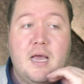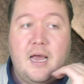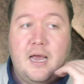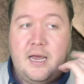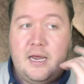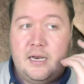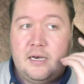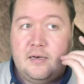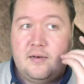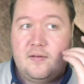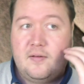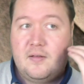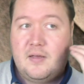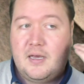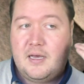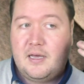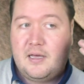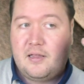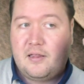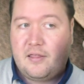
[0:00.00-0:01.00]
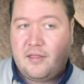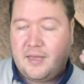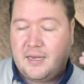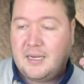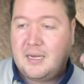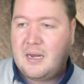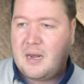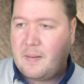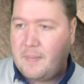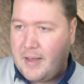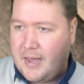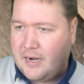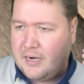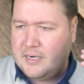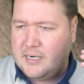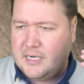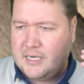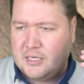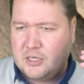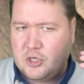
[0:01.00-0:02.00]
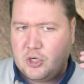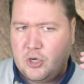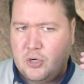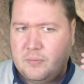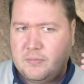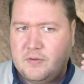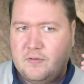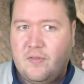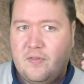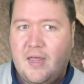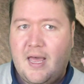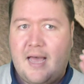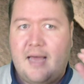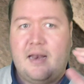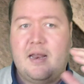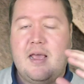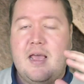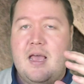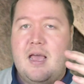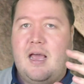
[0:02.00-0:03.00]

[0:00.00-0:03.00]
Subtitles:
And thinking about it in terms of that,